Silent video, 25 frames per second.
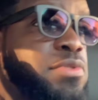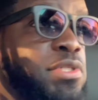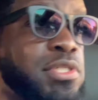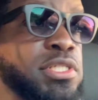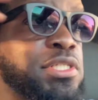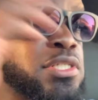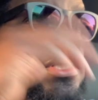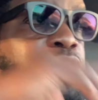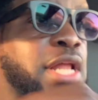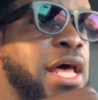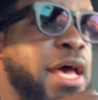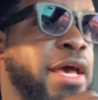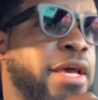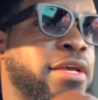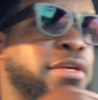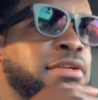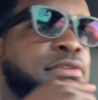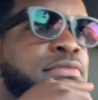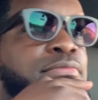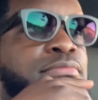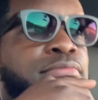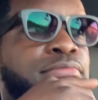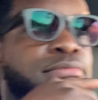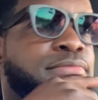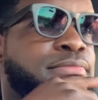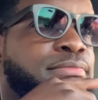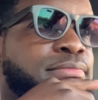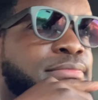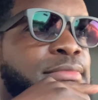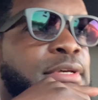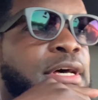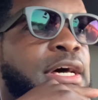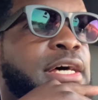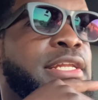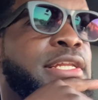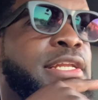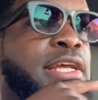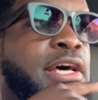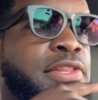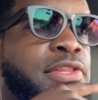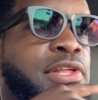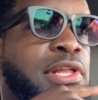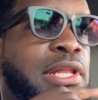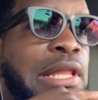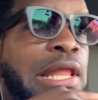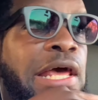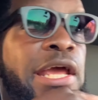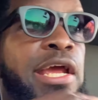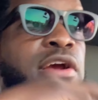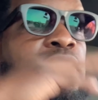just like another
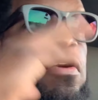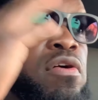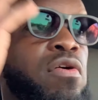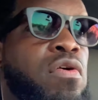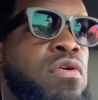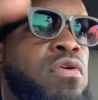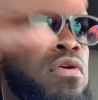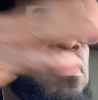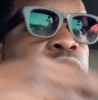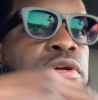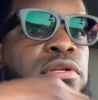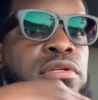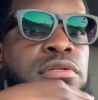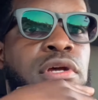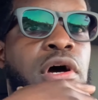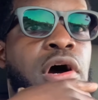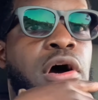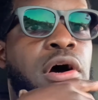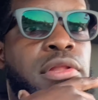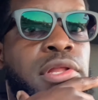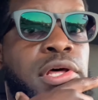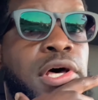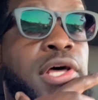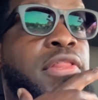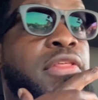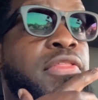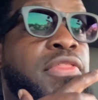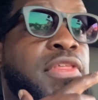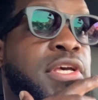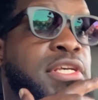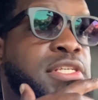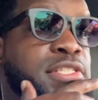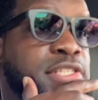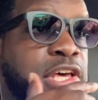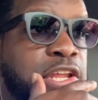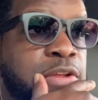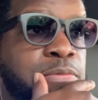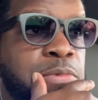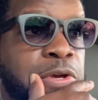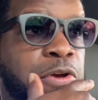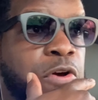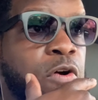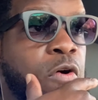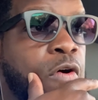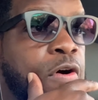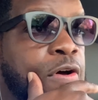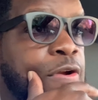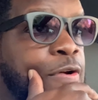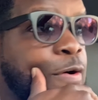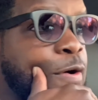layer on all the other things that have been
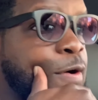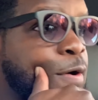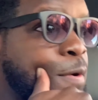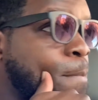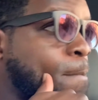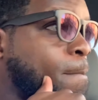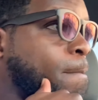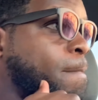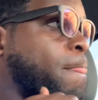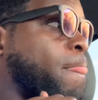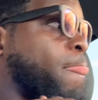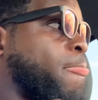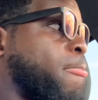going on.